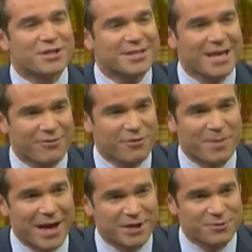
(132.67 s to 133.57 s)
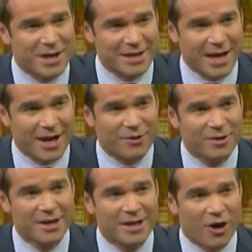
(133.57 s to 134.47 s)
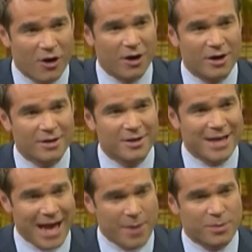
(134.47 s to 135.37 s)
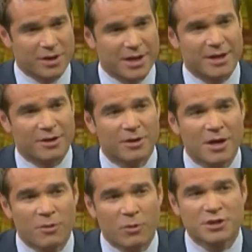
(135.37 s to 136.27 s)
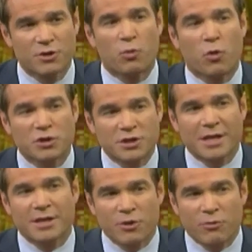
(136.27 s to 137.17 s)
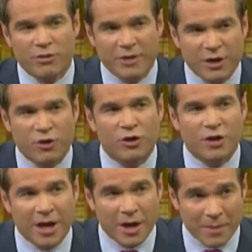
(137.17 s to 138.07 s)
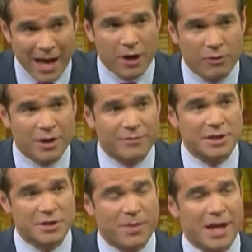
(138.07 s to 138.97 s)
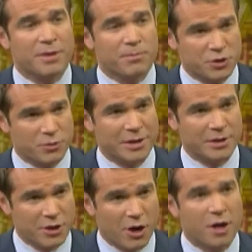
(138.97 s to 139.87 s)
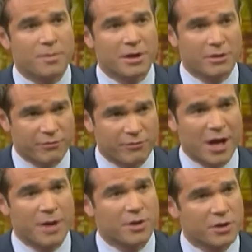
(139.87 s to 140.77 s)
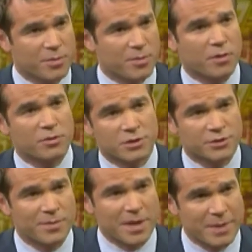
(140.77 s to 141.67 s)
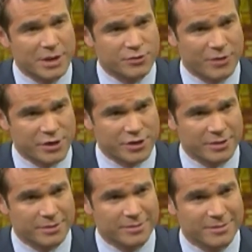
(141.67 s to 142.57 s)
much at stake for banks right now on Capitol Hill. What's the worst thing that you think could come out of the debate between the Dodd bill, the Frank bill, the proposals from the administration?